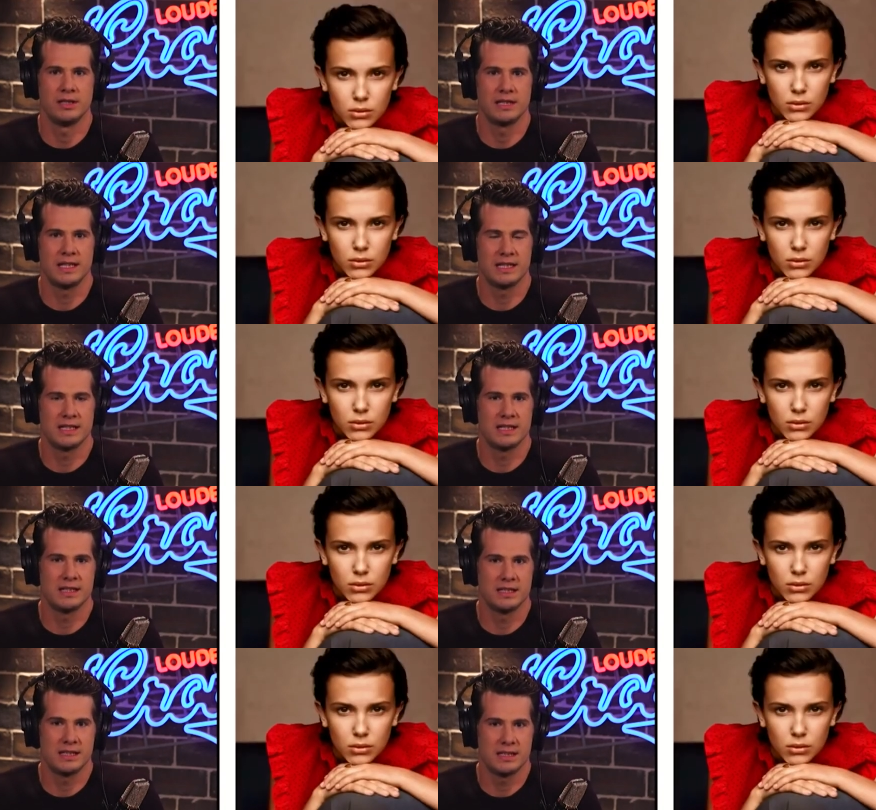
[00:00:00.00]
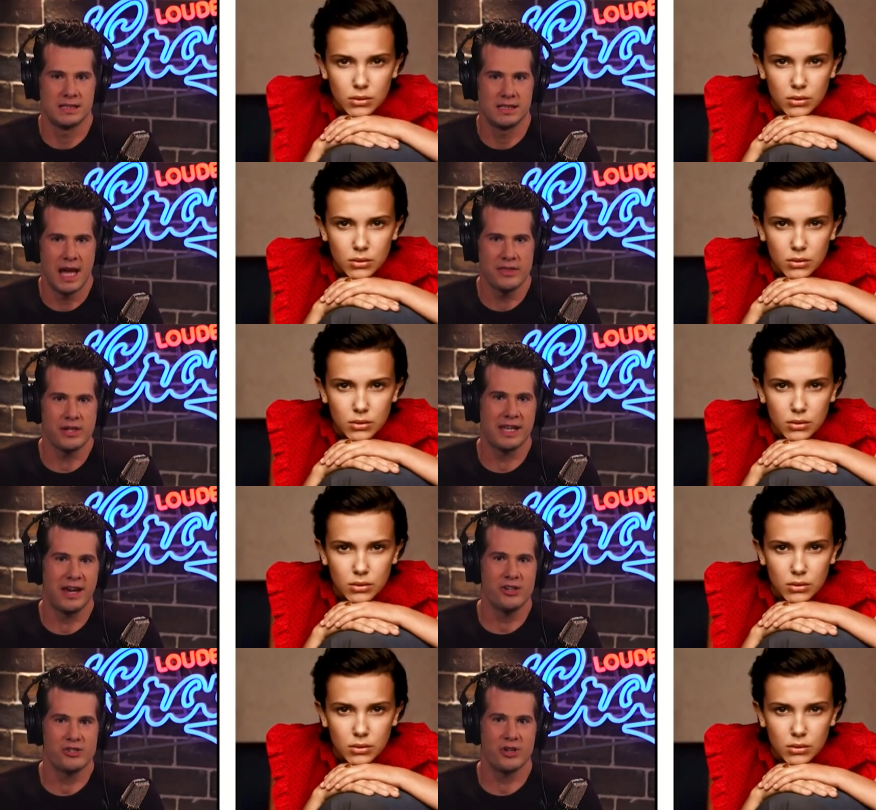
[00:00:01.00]
Speaker 1: in Stranger Things. I thought
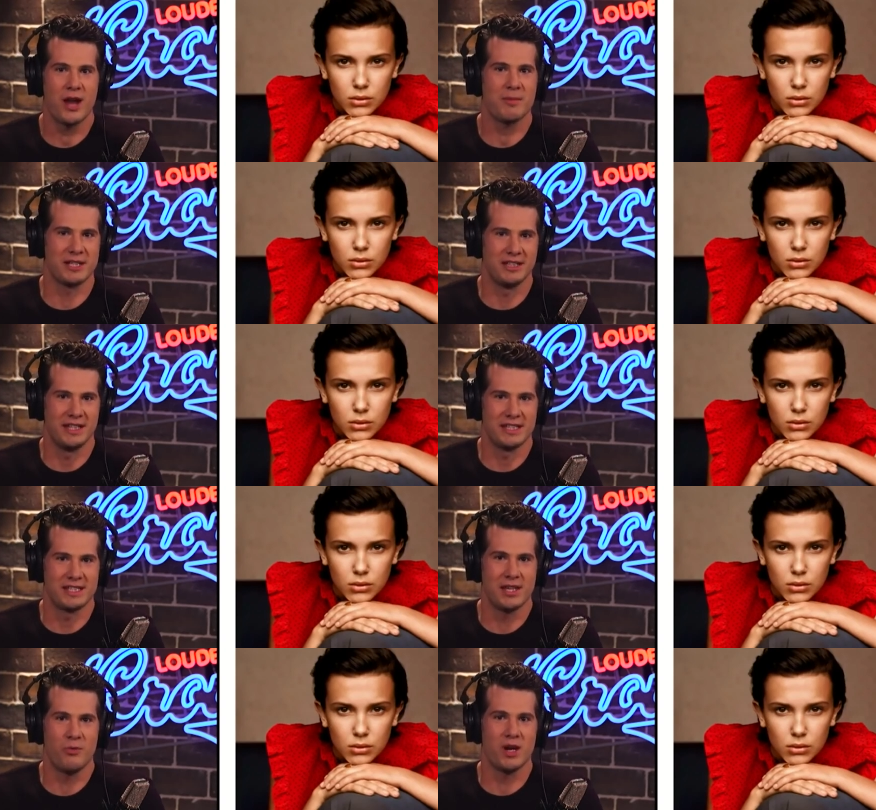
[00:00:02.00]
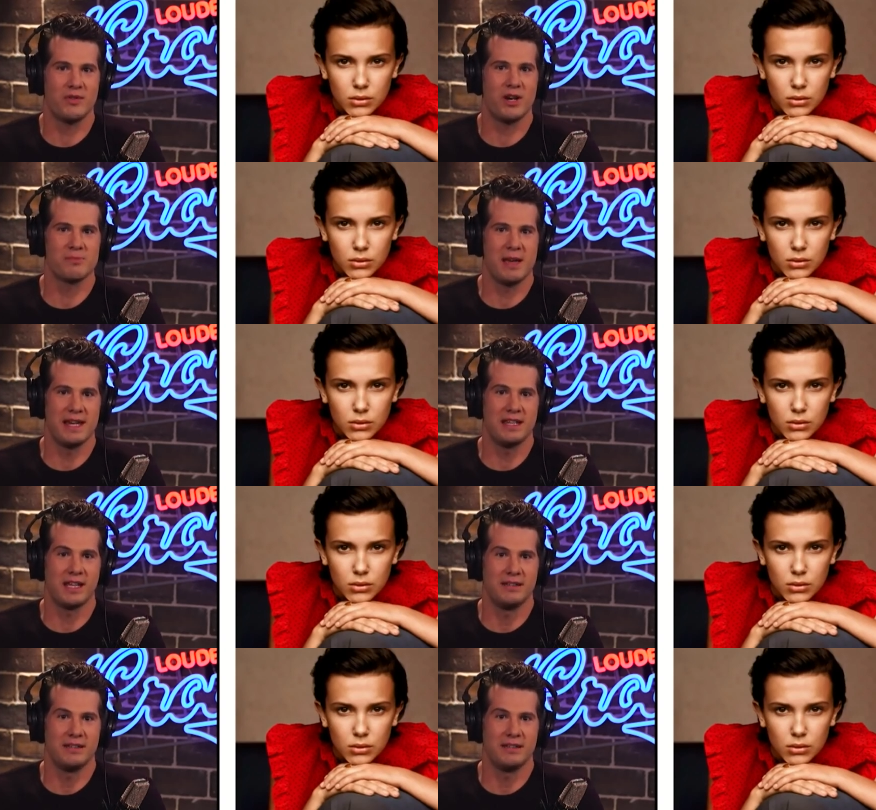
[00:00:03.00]
Karen Strong hey. was on the list. I thought one of ours made the,